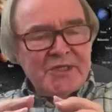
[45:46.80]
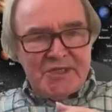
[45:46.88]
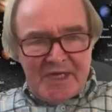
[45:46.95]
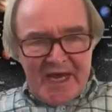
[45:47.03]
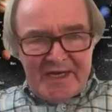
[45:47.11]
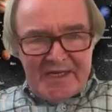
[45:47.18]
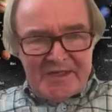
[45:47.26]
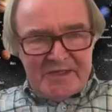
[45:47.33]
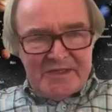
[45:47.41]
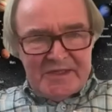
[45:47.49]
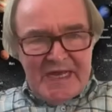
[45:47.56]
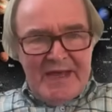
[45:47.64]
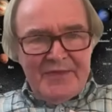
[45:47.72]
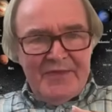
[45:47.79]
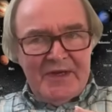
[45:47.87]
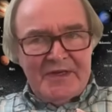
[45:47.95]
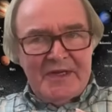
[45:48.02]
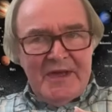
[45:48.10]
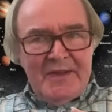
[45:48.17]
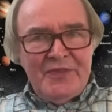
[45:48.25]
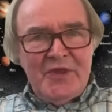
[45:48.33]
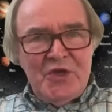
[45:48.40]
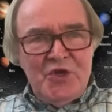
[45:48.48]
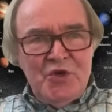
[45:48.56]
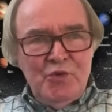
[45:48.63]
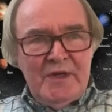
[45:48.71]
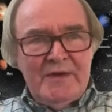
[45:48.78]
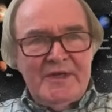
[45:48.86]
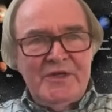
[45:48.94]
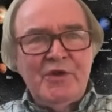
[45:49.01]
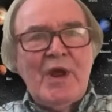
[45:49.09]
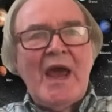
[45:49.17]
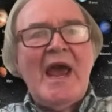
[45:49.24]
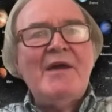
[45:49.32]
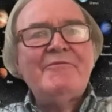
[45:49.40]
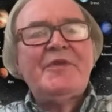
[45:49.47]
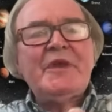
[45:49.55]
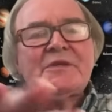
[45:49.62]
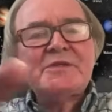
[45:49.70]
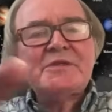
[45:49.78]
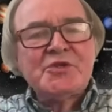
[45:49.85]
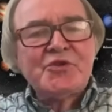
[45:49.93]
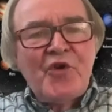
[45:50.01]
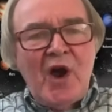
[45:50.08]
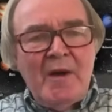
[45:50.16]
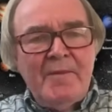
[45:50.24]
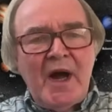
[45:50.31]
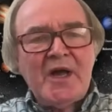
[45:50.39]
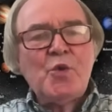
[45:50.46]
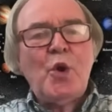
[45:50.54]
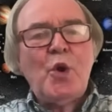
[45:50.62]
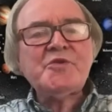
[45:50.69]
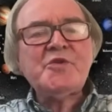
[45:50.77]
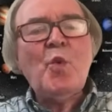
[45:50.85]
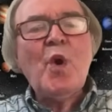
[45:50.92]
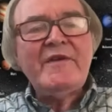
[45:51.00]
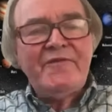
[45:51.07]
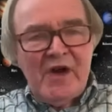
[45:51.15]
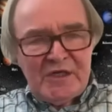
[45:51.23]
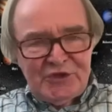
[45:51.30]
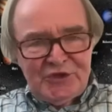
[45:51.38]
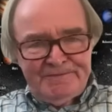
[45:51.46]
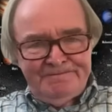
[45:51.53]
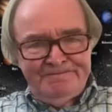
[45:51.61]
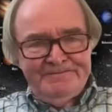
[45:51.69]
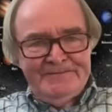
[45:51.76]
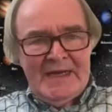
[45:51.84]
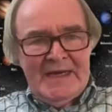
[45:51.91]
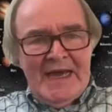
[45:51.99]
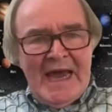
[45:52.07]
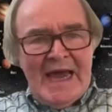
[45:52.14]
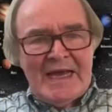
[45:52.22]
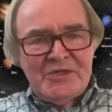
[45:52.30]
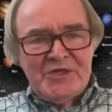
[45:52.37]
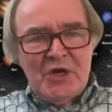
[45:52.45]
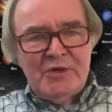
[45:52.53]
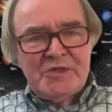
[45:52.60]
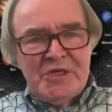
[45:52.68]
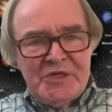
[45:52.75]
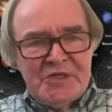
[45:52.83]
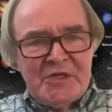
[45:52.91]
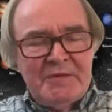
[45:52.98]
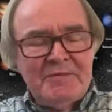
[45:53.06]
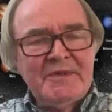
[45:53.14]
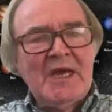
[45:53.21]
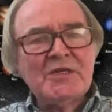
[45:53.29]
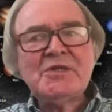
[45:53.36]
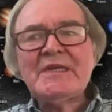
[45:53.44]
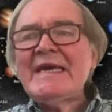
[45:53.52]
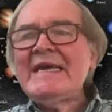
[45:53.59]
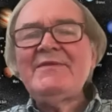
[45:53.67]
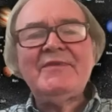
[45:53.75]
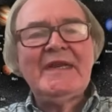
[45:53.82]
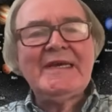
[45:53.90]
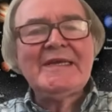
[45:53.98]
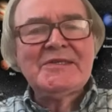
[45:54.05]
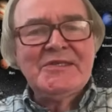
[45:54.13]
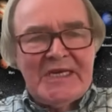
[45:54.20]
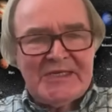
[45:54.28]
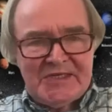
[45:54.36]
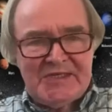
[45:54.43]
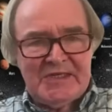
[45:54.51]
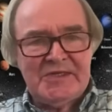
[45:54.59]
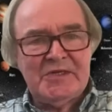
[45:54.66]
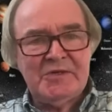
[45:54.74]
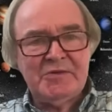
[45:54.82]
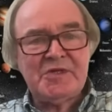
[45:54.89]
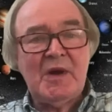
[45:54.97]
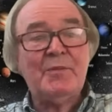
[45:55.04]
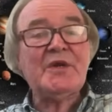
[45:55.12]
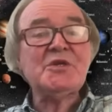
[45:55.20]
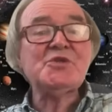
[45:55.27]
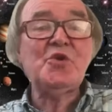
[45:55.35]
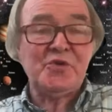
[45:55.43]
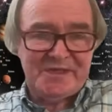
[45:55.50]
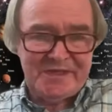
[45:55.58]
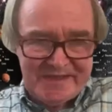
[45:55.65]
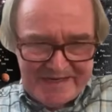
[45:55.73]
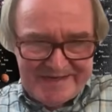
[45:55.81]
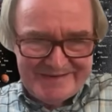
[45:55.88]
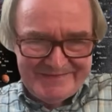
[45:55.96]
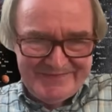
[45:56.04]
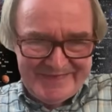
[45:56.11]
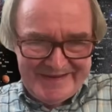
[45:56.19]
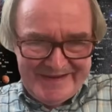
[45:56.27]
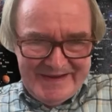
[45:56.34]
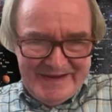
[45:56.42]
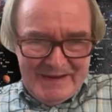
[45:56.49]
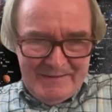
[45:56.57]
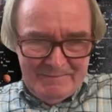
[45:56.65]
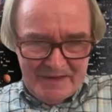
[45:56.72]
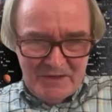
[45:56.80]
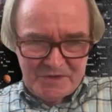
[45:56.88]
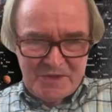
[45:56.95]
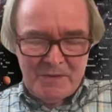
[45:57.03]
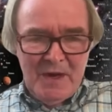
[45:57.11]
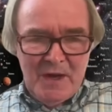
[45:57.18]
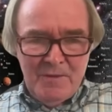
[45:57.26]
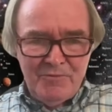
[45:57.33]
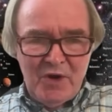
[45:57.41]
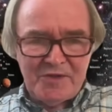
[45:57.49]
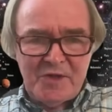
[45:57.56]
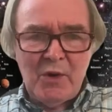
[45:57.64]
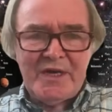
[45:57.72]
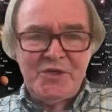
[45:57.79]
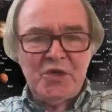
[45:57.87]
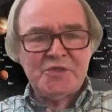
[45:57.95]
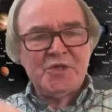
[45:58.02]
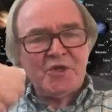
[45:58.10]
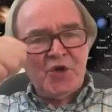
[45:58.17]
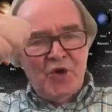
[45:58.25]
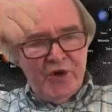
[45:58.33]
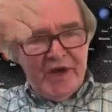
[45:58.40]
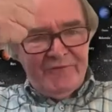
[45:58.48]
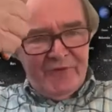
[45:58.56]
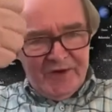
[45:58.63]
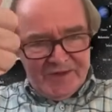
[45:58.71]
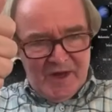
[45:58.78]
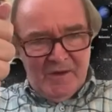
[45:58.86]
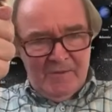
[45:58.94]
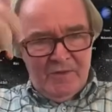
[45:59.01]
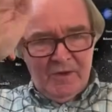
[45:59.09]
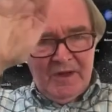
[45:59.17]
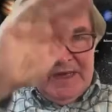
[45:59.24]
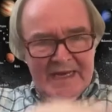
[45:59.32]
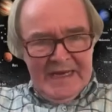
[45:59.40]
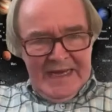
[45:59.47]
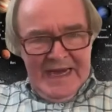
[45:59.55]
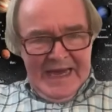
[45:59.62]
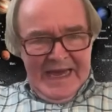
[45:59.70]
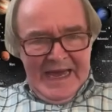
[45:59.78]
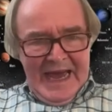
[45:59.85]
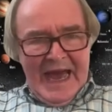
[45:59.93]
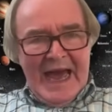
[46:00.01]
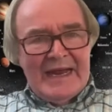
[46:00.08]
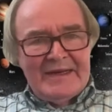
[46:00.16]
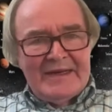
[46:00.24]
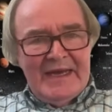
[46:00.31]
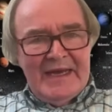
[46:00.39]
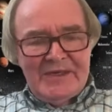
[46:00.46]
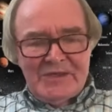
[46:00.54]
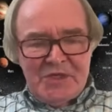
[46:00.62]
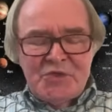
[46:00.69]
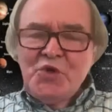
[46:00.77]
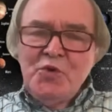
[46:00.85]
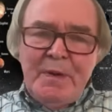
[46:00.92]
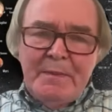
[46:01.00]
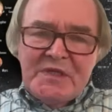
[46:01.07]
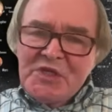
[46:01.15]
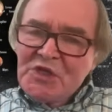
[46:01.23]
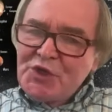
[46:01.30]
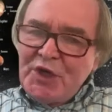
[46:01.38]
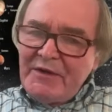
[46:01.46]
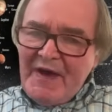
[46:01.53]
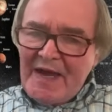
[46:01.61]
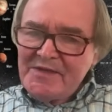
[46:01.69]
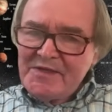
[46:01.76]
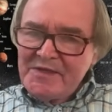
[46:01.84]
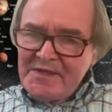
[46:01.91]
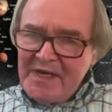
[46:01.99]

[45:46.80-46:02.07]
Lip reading: says that everything is described by a quantum wave function. And so a system doesn't even exist until someone has looked at it. Because so I toss a coin, for example, and it's a superposition of heads and